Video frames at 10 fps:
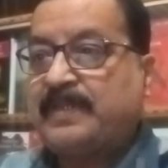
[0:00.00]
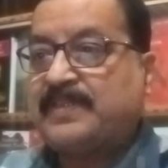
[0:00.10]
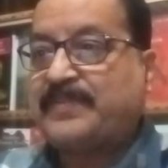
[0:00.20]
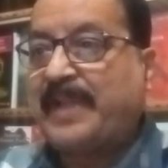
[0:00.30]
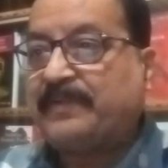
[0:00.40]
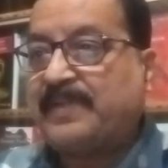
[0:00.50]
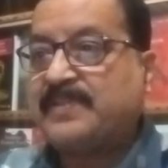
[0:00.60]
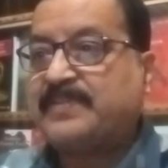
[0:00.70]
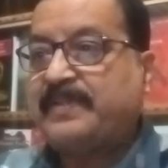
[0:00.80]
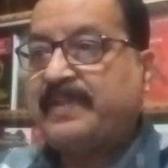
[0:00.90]

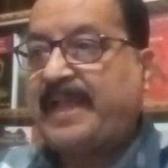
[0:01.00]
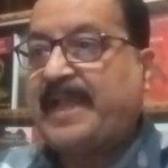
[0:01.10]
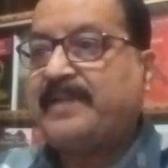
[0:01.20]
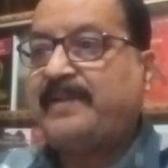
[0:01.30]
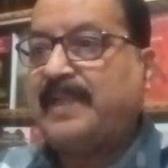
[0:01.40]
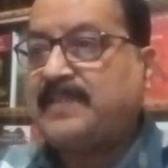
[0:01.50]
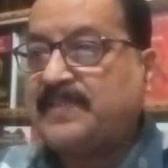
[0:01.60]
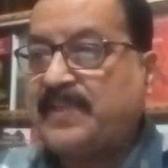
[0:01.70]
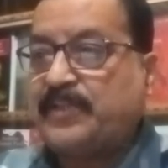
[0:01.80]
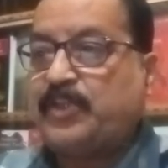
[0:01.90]
status and
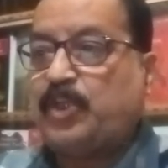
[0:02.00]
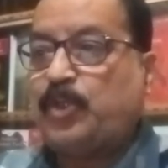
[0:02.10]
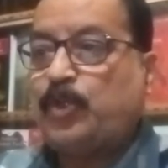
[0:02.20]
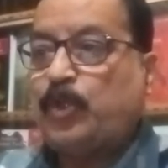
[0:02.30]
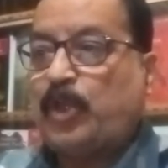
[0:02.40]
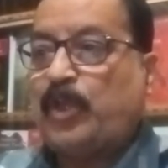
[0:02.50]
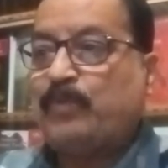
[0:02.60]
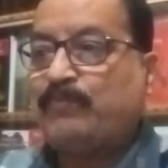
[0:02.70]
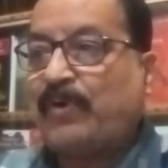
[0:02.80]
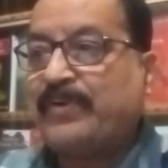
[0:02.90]
necessity
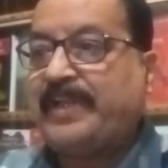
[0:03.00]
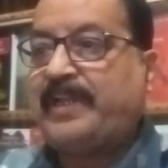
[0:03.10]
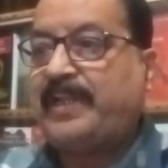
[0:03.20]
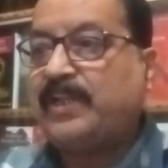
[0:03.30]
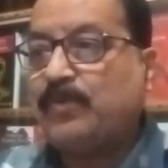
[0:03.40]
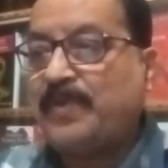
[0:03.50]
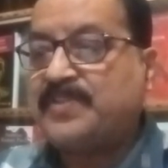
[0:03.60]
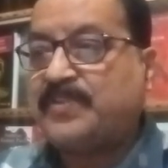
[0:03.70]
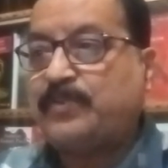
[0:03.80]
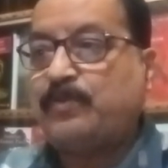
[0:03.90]
for a
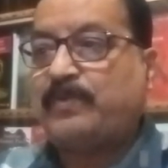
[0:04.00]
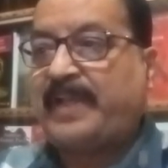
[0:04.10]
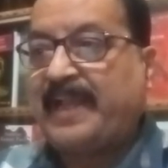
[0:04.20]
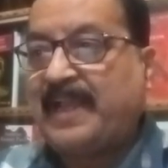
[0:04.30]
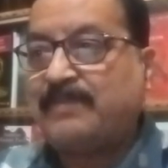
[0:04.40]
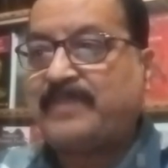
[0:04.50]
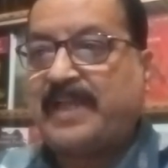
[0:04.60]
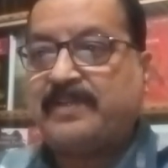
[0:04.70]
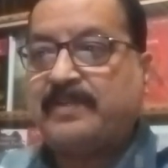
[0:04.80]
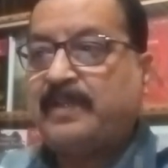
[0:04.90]
linguist to have
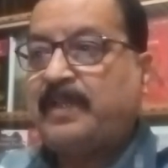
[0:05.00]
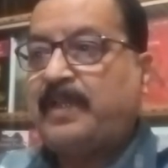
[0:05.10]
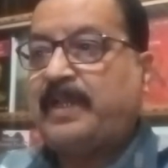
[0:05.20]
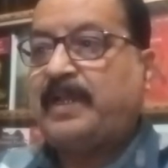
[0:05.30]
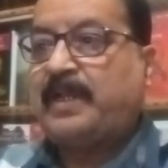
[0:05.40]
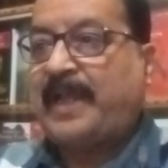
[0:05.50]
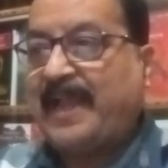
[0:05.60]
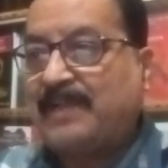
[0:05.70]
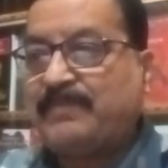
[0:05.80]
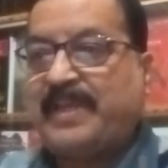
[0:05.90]

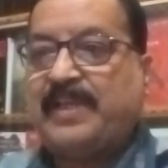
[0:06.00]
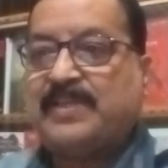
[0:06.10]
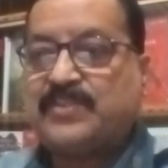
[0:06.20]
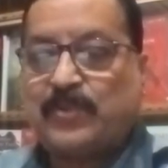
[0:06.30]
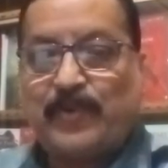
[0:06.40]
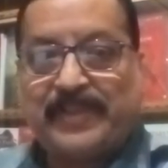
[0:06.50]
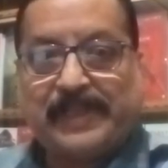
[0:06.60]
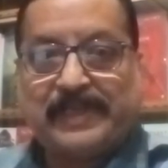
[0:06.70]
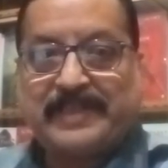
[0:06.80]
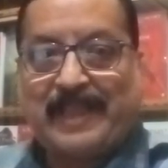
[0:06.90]
a
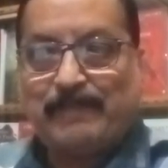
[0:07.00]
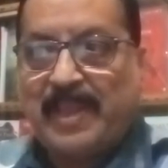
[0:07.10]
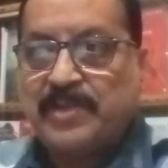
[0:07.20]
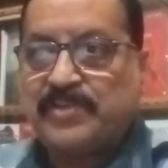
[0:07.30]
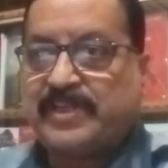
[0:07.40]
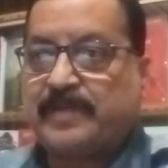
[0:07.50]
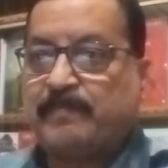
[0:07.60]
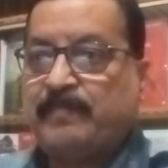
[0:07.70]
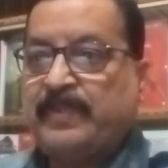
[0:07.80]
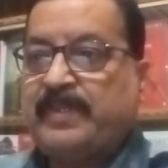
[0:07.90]
historical
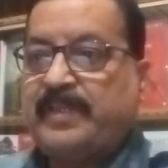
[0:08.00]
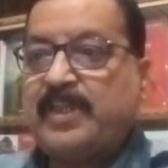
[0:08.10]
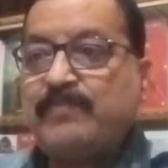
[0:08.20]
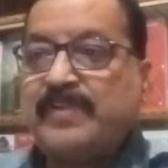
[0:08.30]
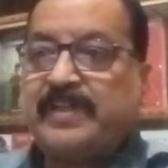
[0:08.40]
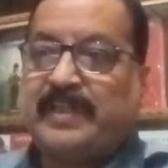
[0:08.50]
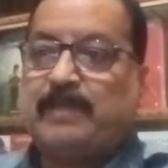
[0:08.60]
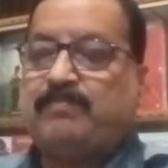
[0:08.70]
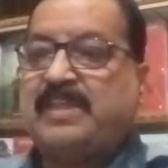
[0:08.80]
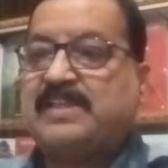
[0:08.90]
dimension, even
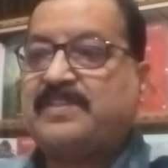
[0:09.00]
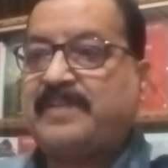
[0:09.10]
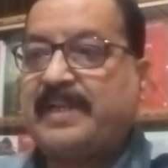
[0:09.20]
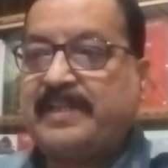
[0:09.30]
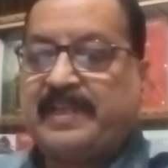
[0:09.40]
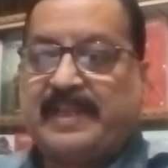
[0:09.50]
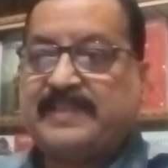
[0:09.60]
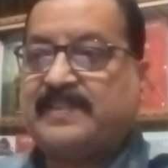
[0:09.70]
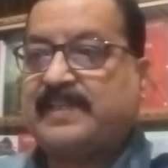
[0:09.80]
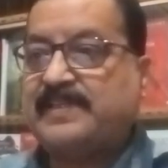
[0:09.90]
if the study
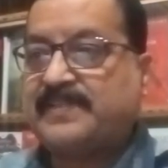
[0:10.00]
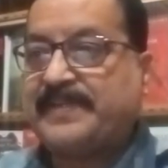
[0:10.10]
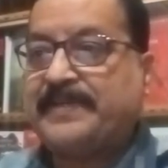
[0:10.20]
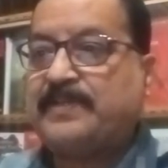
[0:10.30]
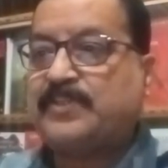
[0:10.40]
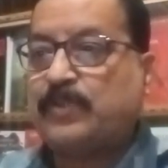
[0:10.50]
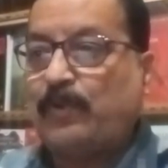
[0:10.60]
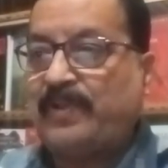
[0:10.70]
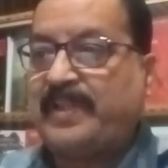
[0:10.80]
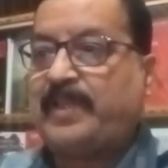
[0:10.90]
is concerned
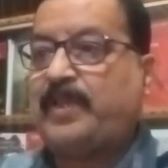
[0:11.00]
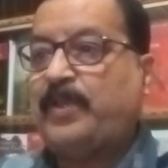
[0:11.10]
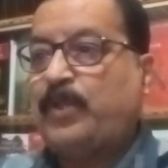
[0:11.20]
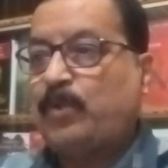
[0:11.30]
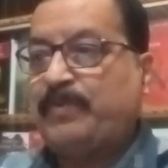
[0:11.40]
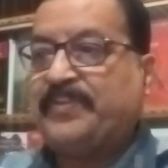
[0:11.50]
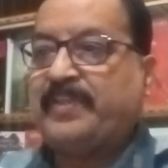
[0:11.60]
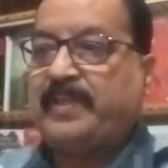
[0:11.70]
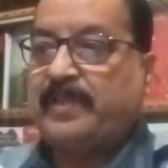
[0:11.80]
solely with